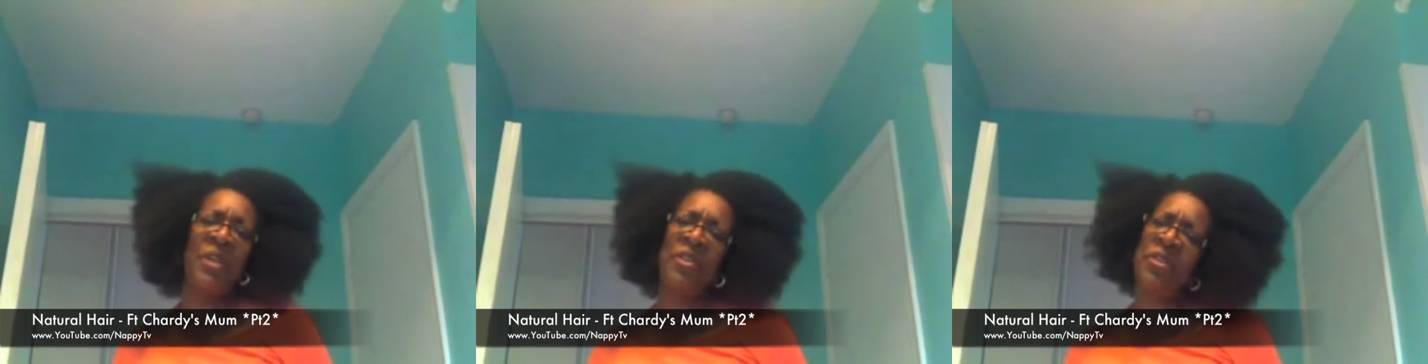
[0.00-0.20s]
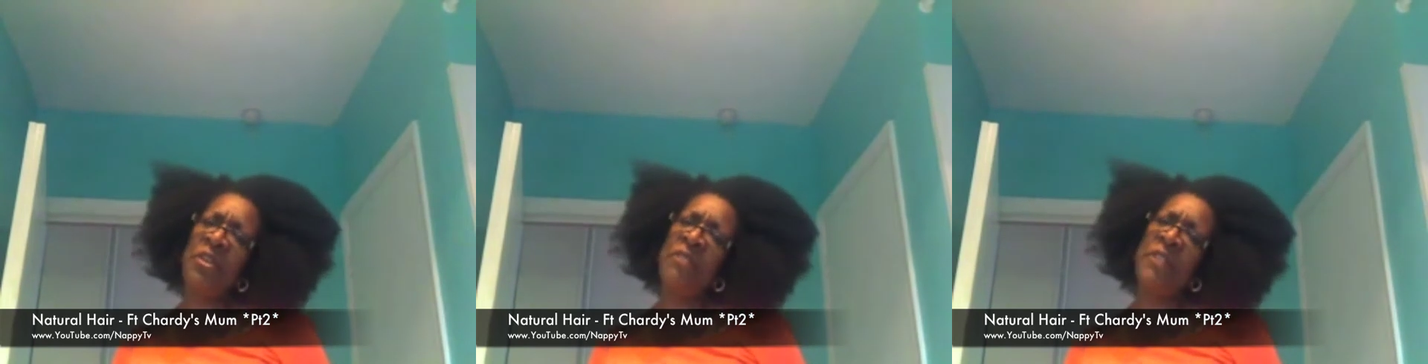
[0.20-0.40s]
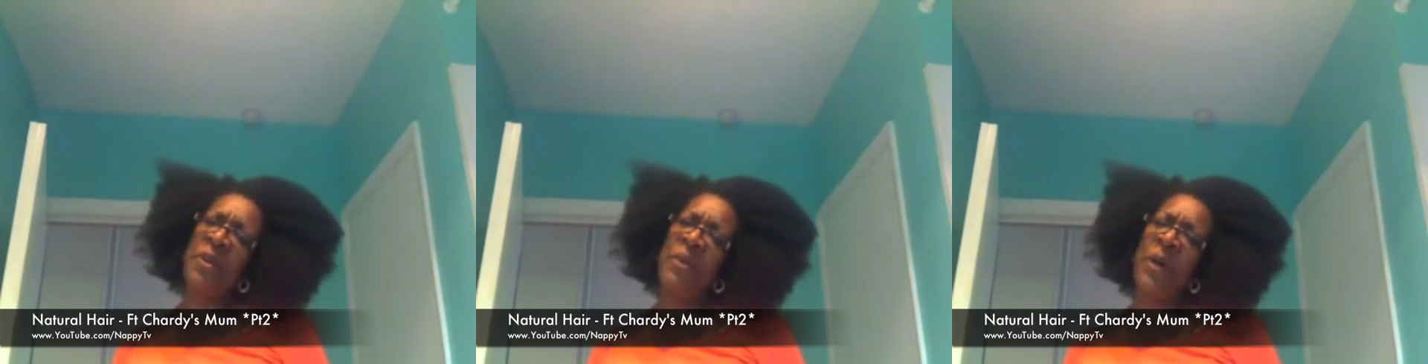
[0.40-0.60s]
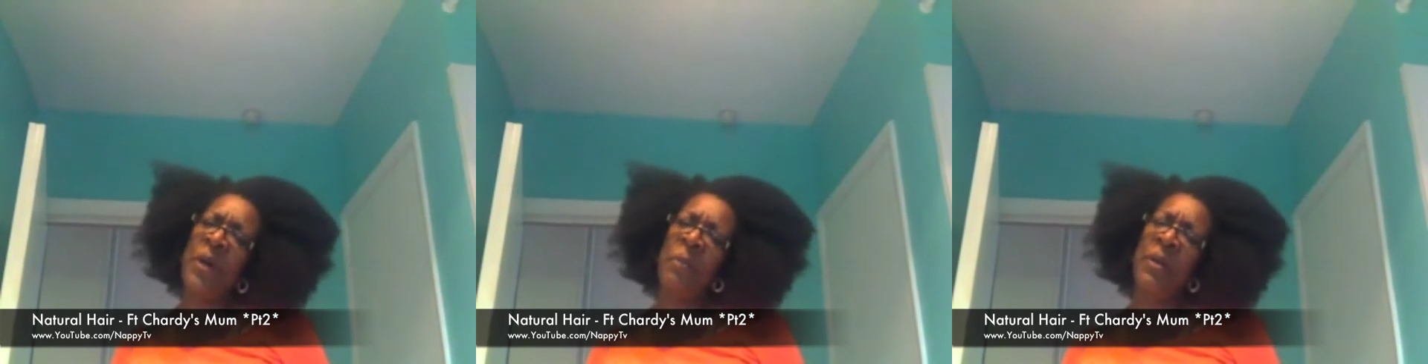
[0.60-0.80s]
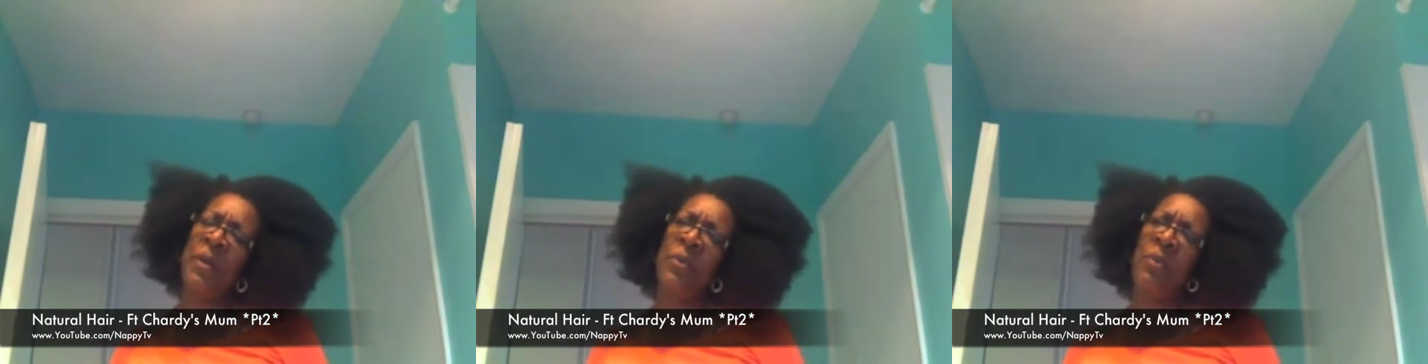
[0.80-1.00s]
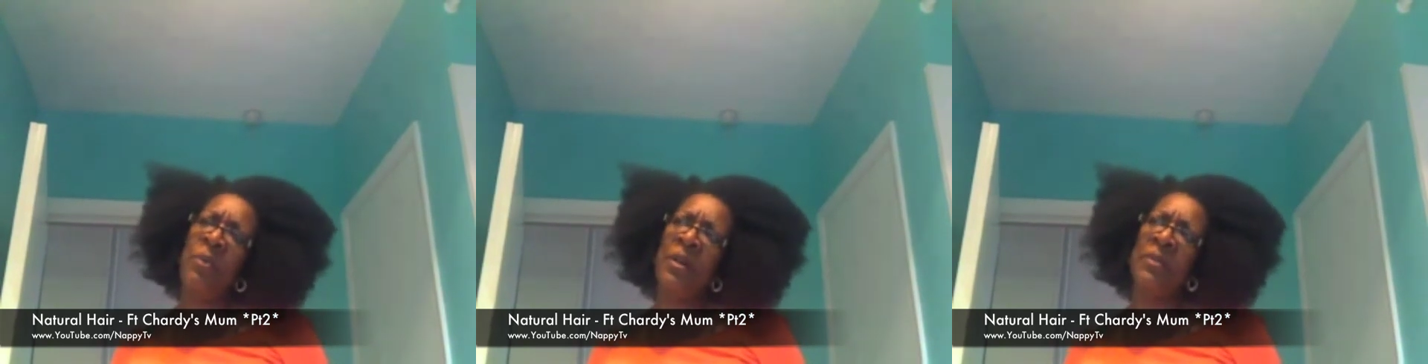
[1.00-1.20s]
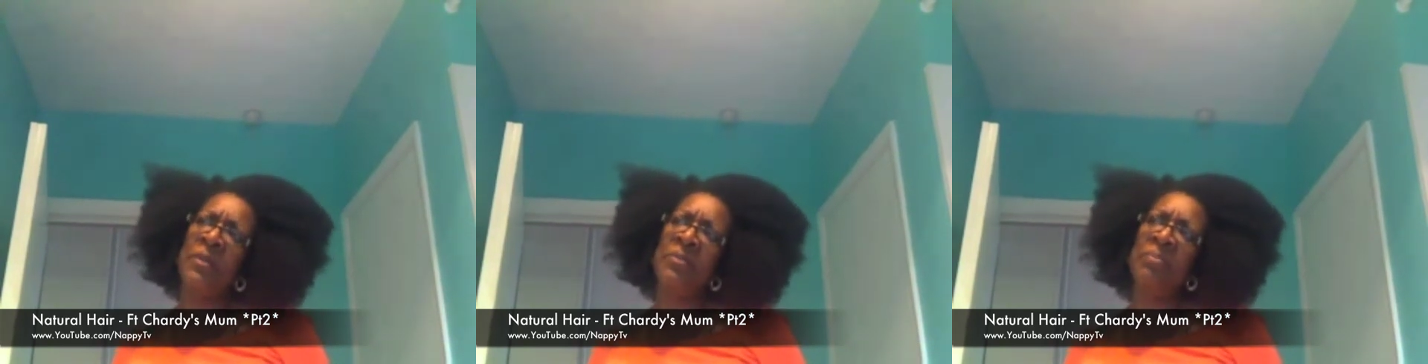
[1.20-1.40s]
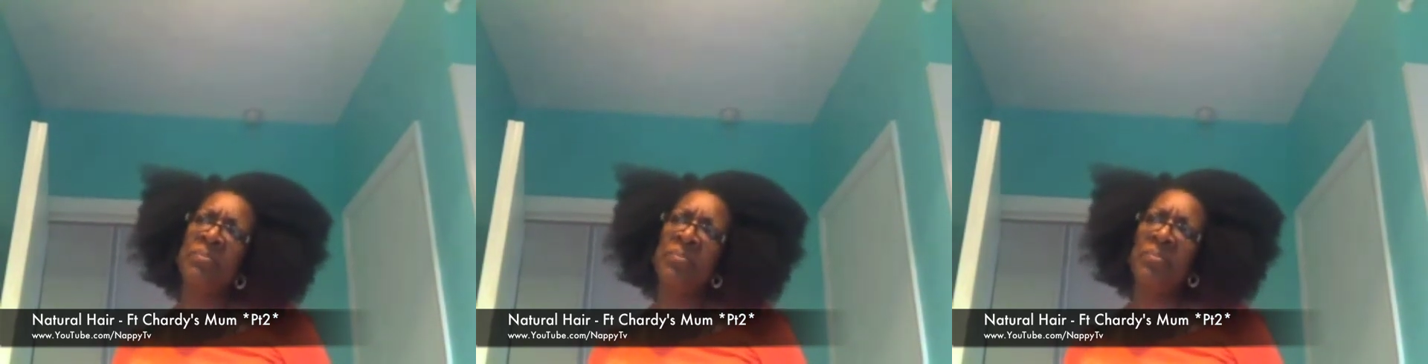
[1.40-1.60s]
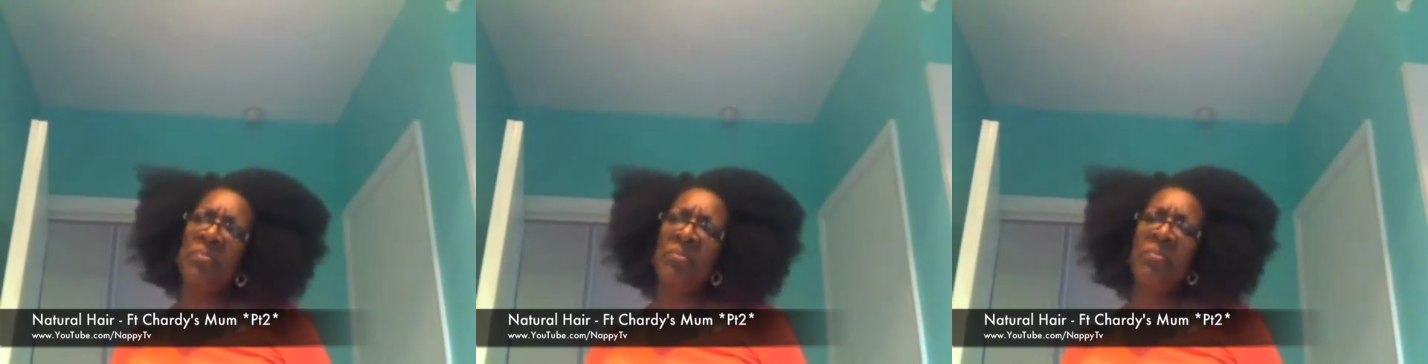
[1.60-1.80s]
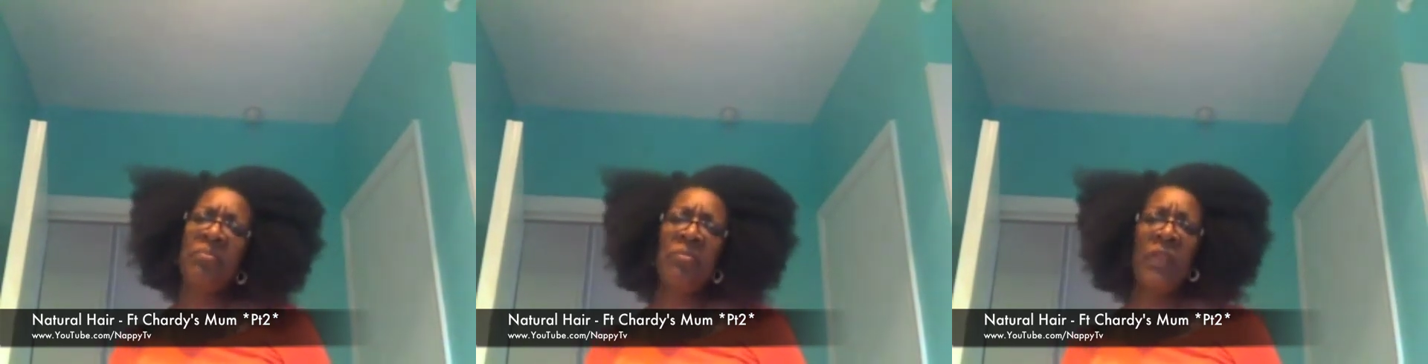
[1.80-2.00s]
So I don't know if that will help anyone.
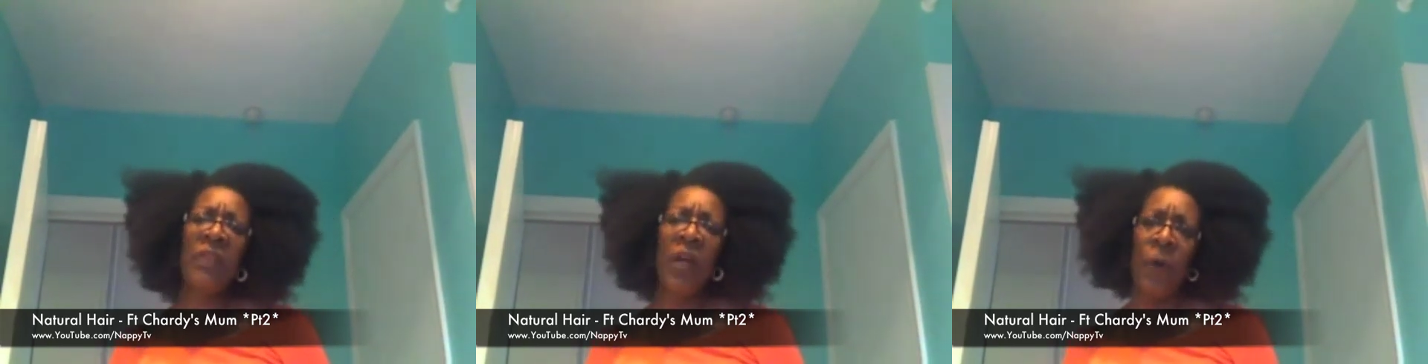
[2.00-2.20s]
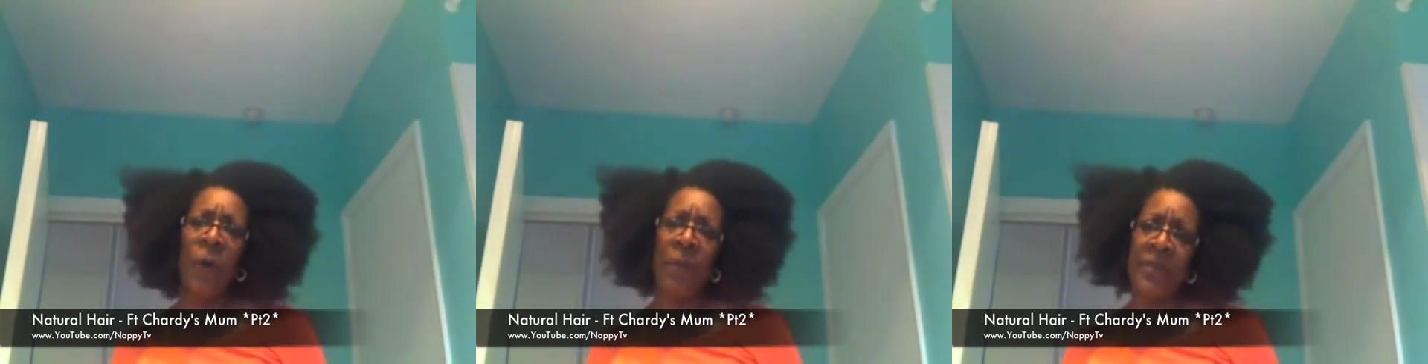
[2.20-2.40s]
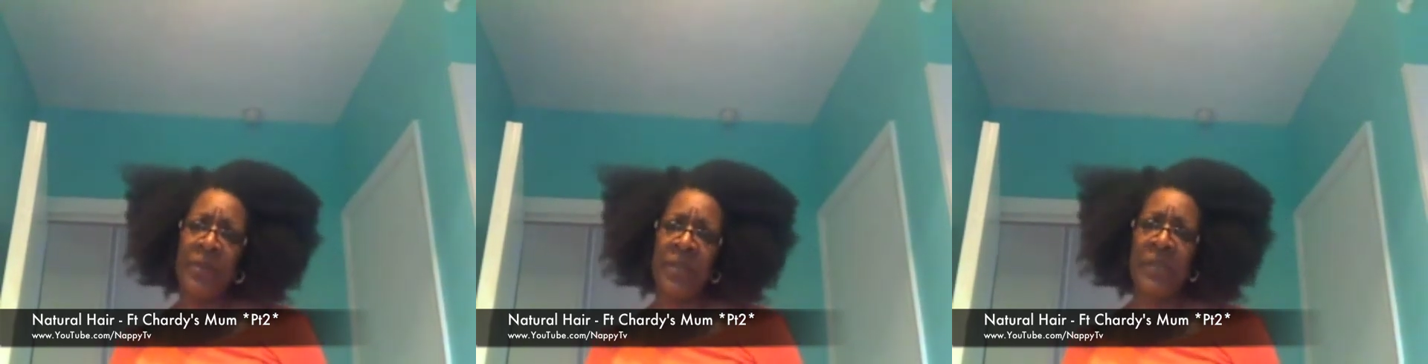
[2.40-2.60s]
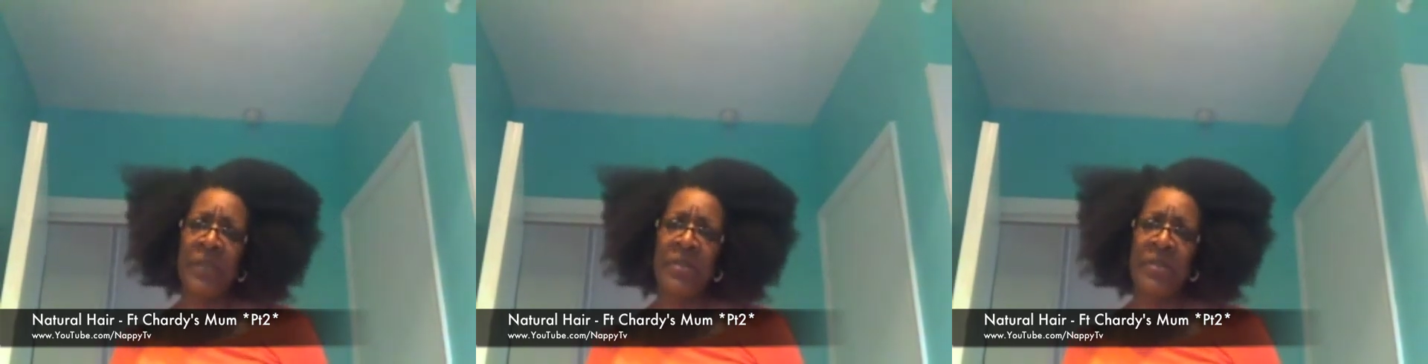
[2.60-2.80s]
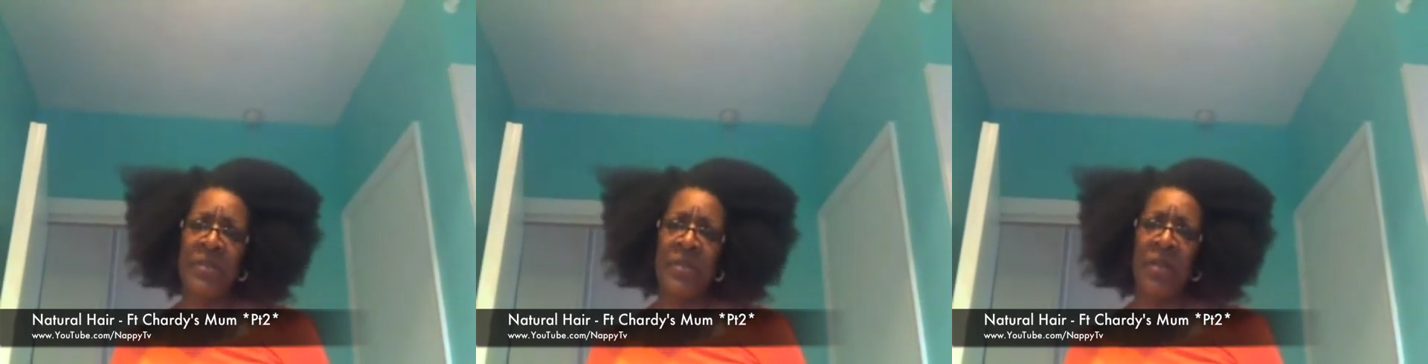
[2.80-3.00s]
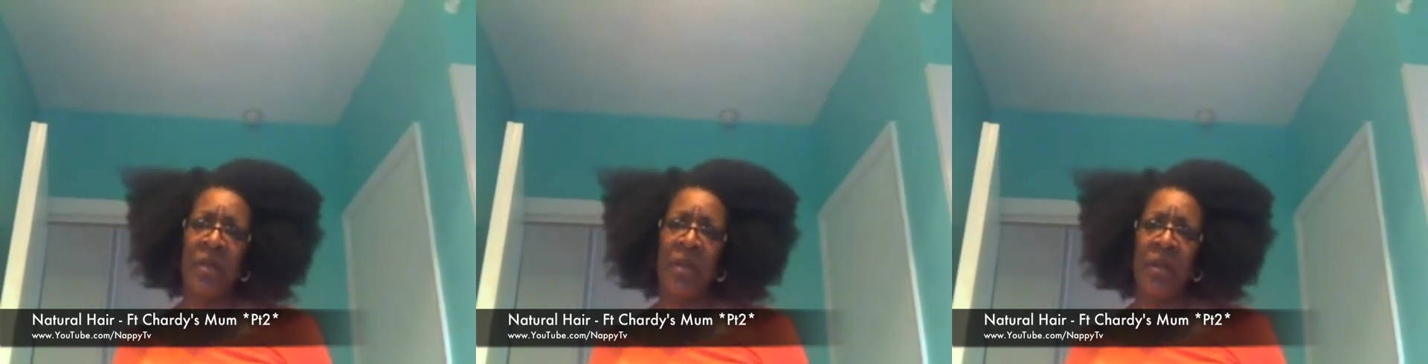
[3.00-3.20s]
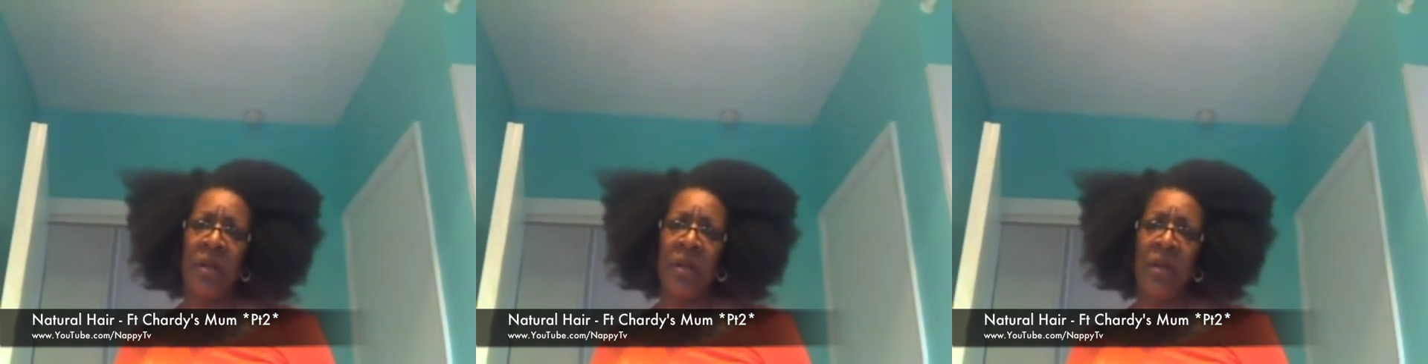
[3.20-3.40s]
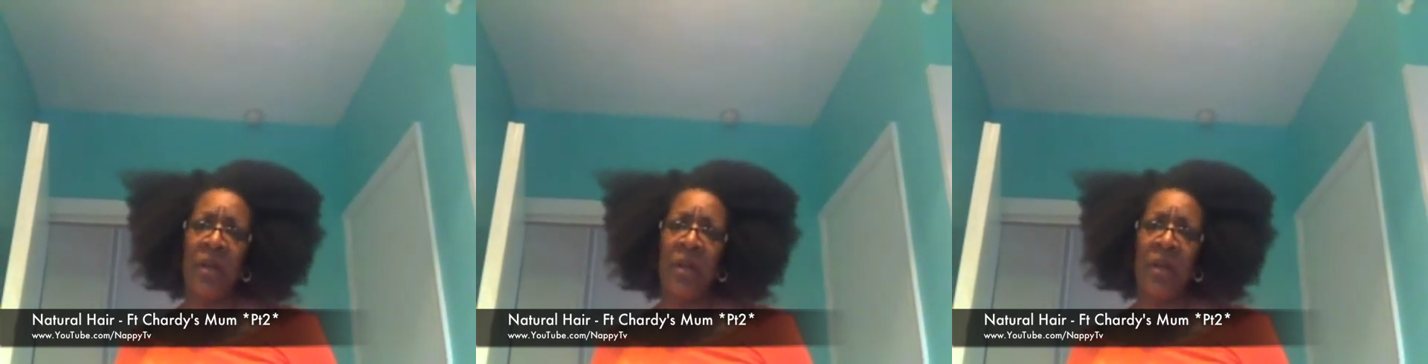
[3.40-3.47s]
I hope it does.